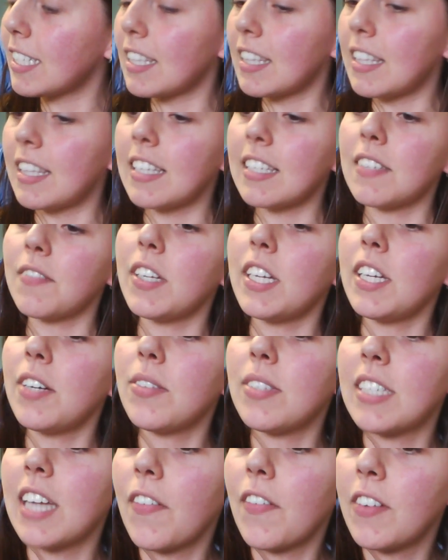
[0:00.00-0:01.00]
it. This video
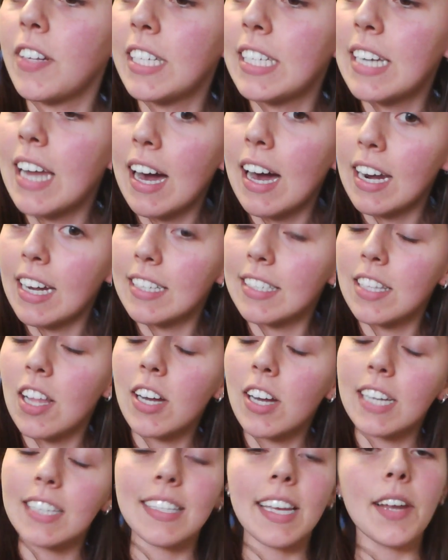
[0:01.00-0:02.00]
is definitely not as
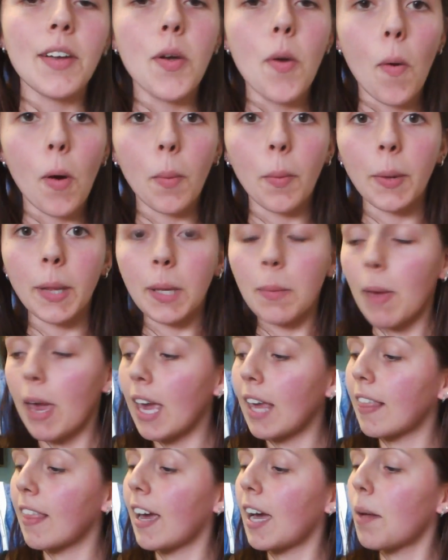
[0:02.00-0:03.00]
long as I normally
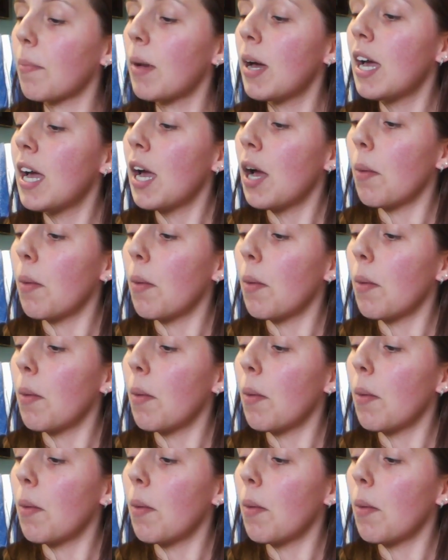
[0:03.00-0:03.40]
make them,